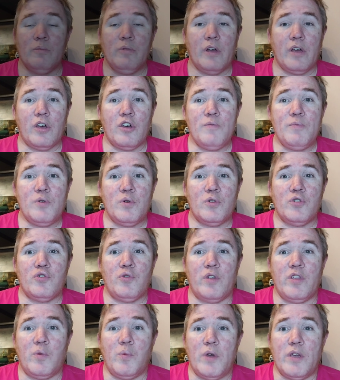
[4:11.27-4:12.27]
Well, I hope you
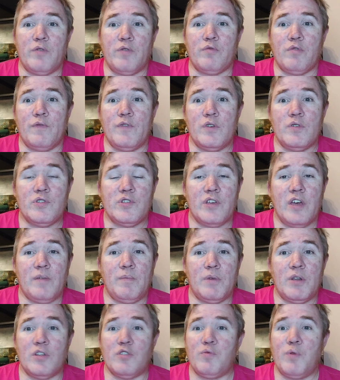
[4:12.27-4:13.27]
enjoyed the week in review
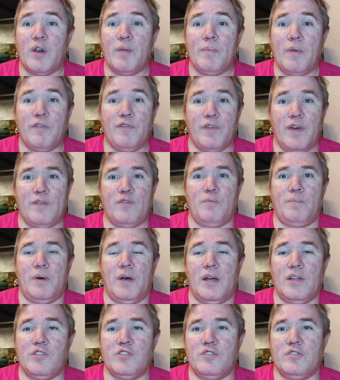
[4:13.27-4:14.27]
segment. It's one of my favorite
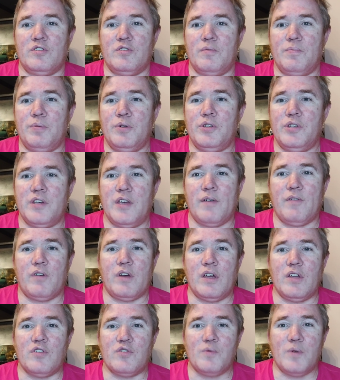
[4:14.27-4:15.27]
parts to put together
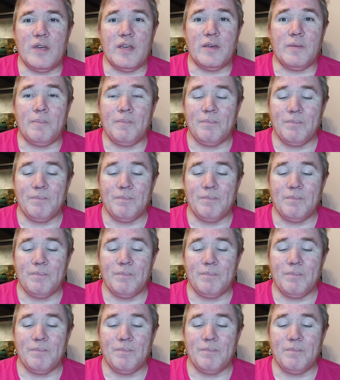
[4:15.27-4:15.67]
each week.